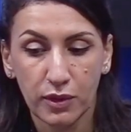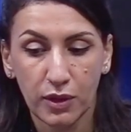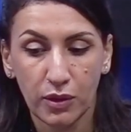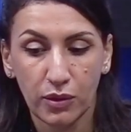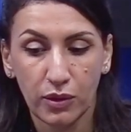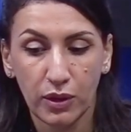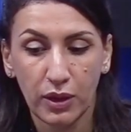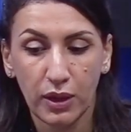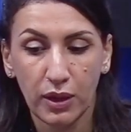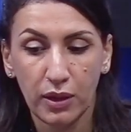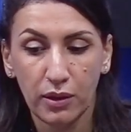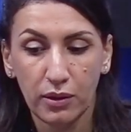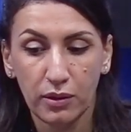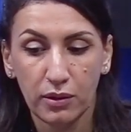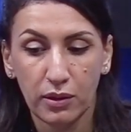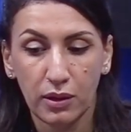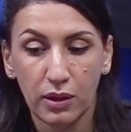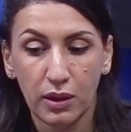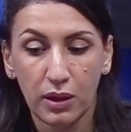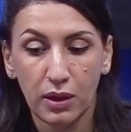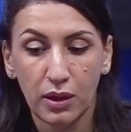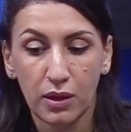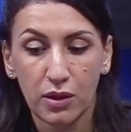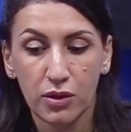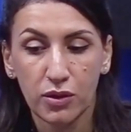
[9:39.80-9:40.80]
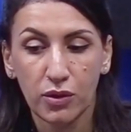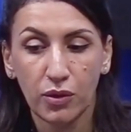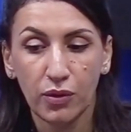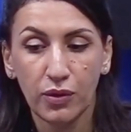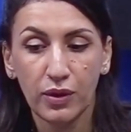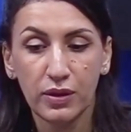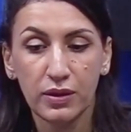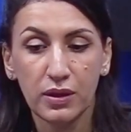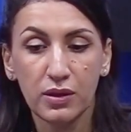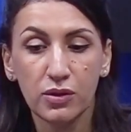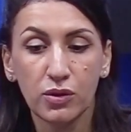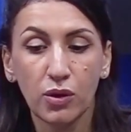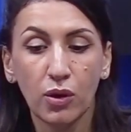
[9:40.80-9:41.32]
Okay, so
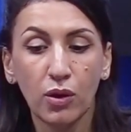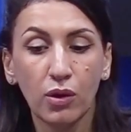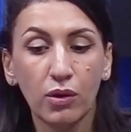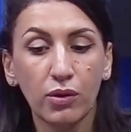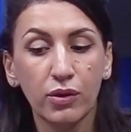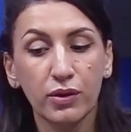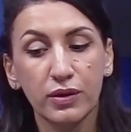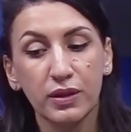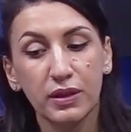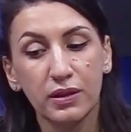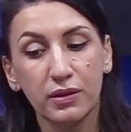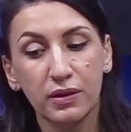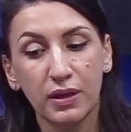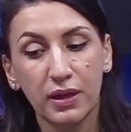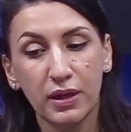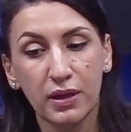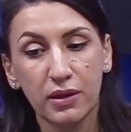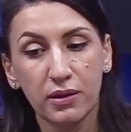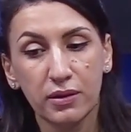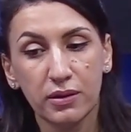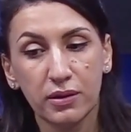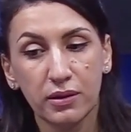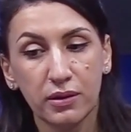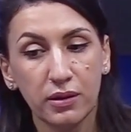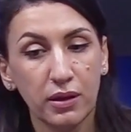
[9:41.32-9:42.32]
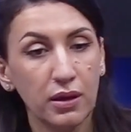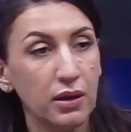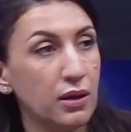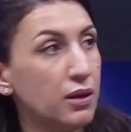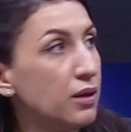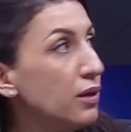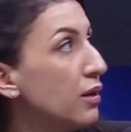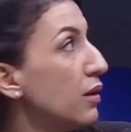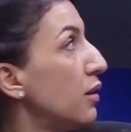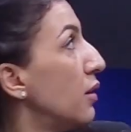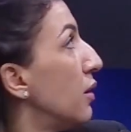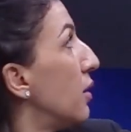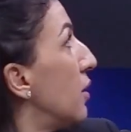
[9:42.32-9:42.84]
this is all the details
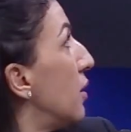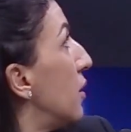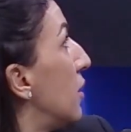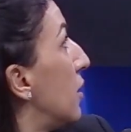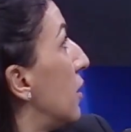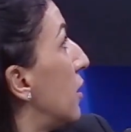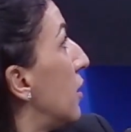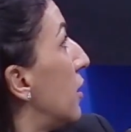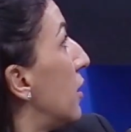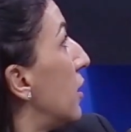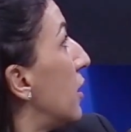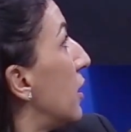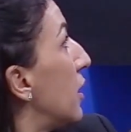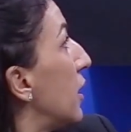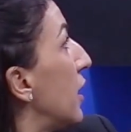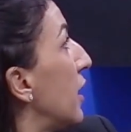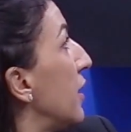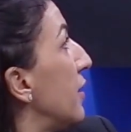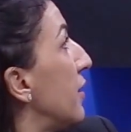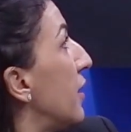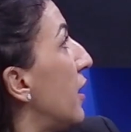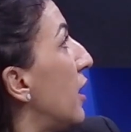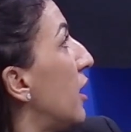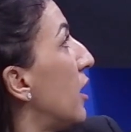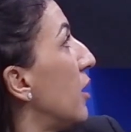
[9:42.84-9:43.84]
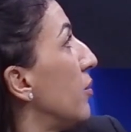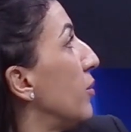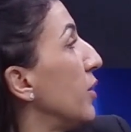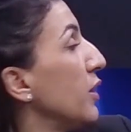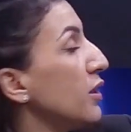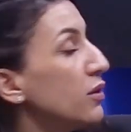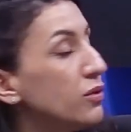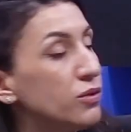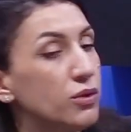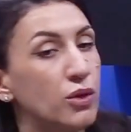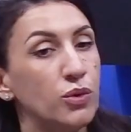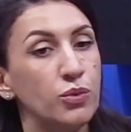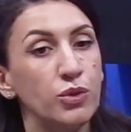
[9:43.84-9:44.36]
in Arabic.
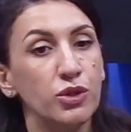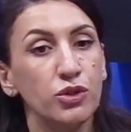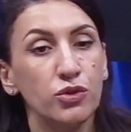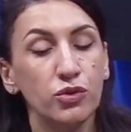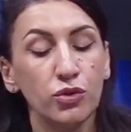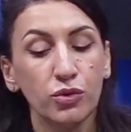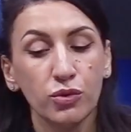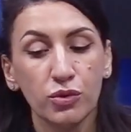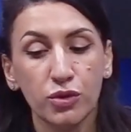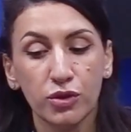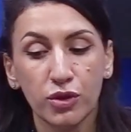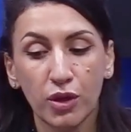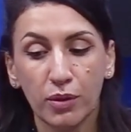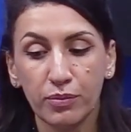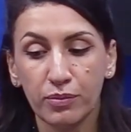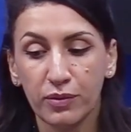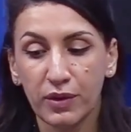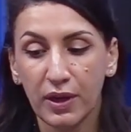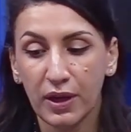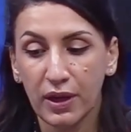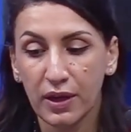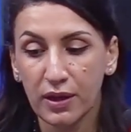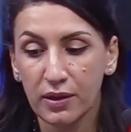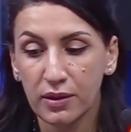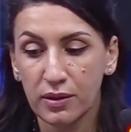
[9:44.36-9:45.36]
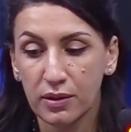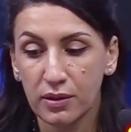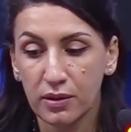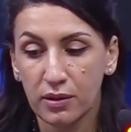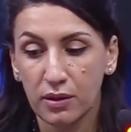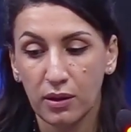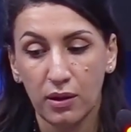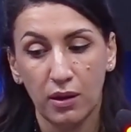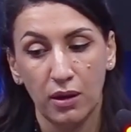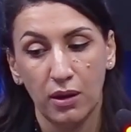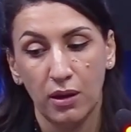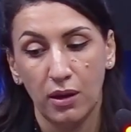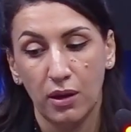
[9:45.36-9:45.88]
So we choose some dates
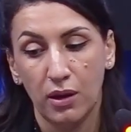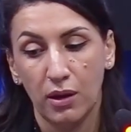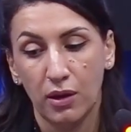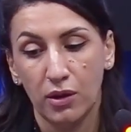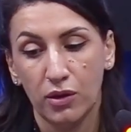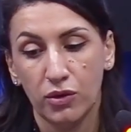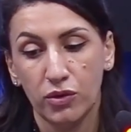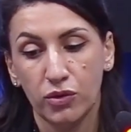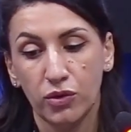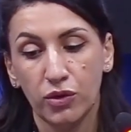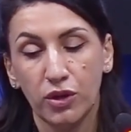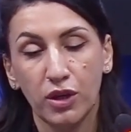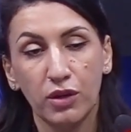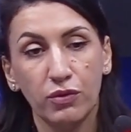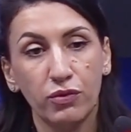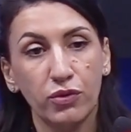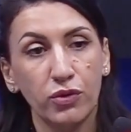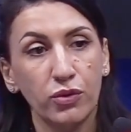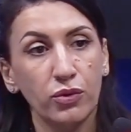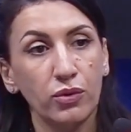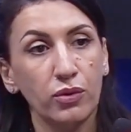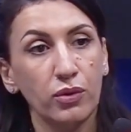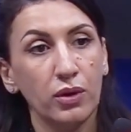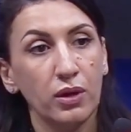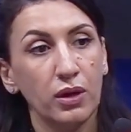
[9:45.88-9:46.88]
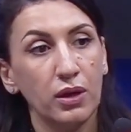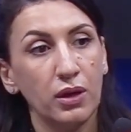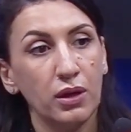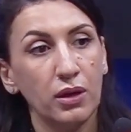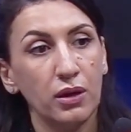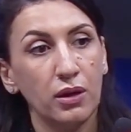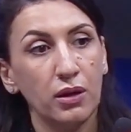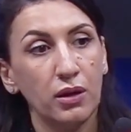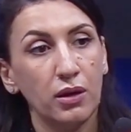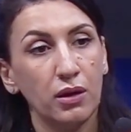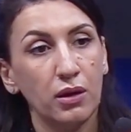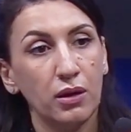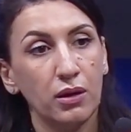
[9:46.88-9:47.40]
to give you
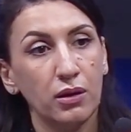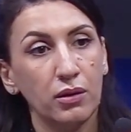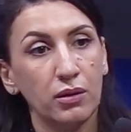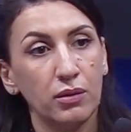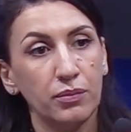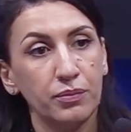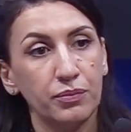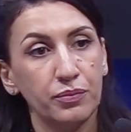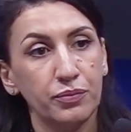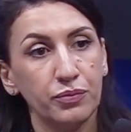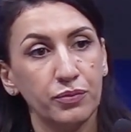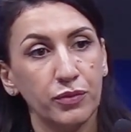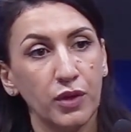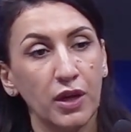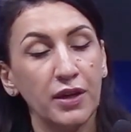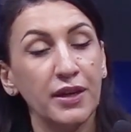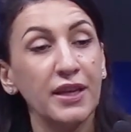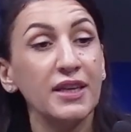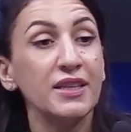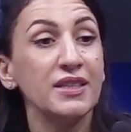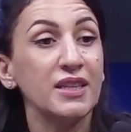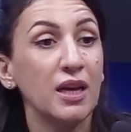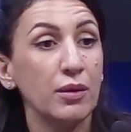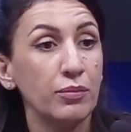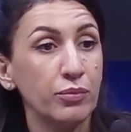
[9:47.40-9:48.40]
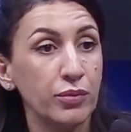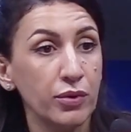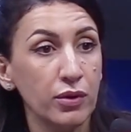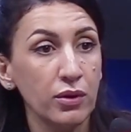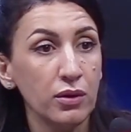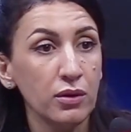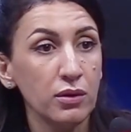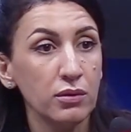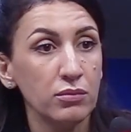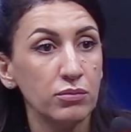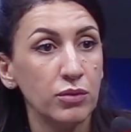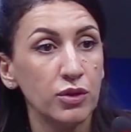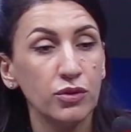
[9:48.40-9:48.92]
um, an
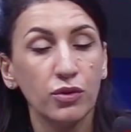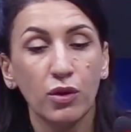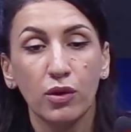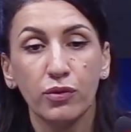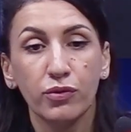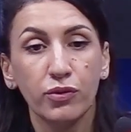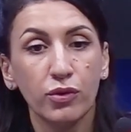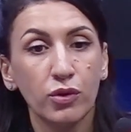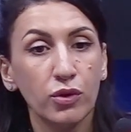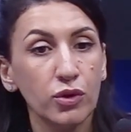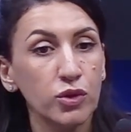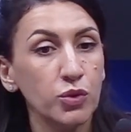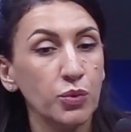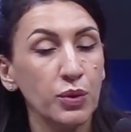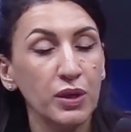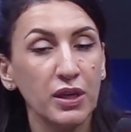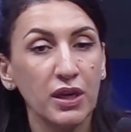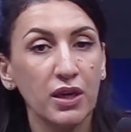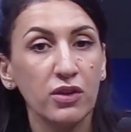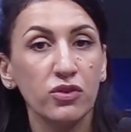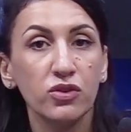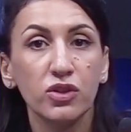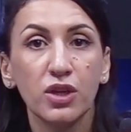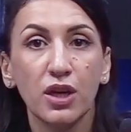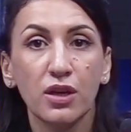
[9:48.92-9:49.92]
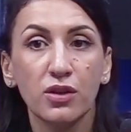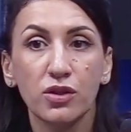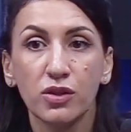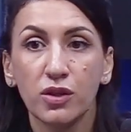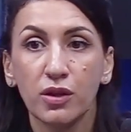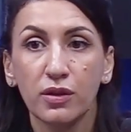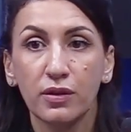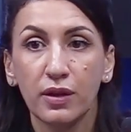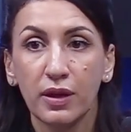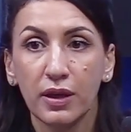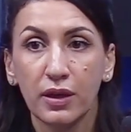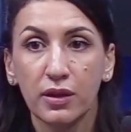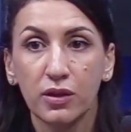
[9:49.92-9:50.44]
example, but of course we can change the
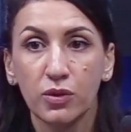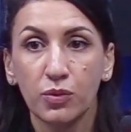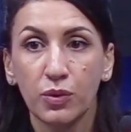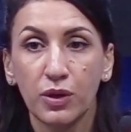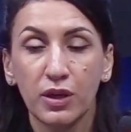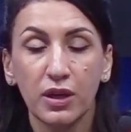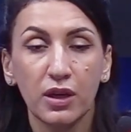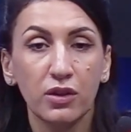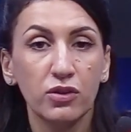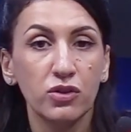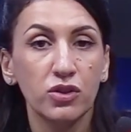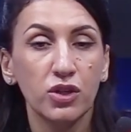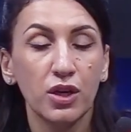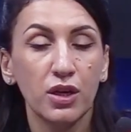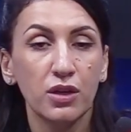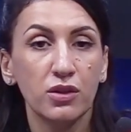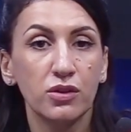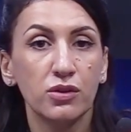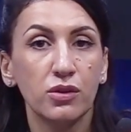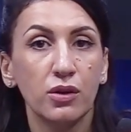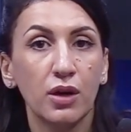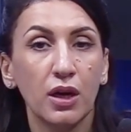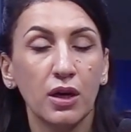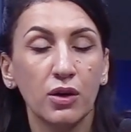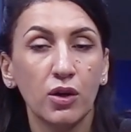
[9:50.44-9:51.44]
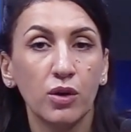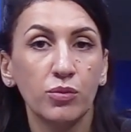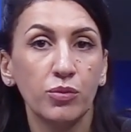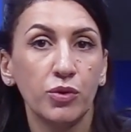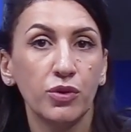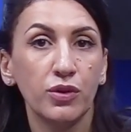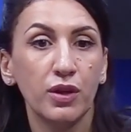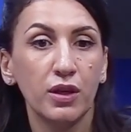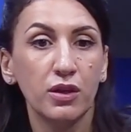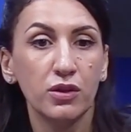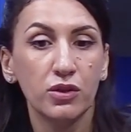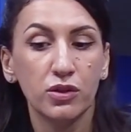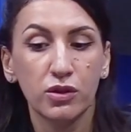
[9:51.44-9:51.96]
date, we can change the
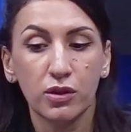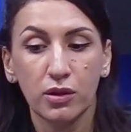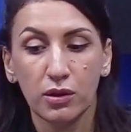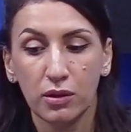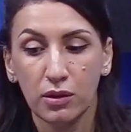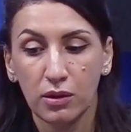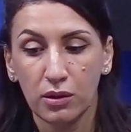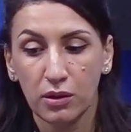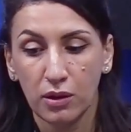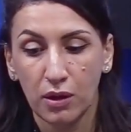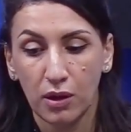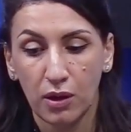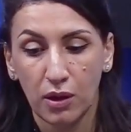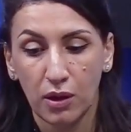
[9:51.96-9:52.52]
accommodation,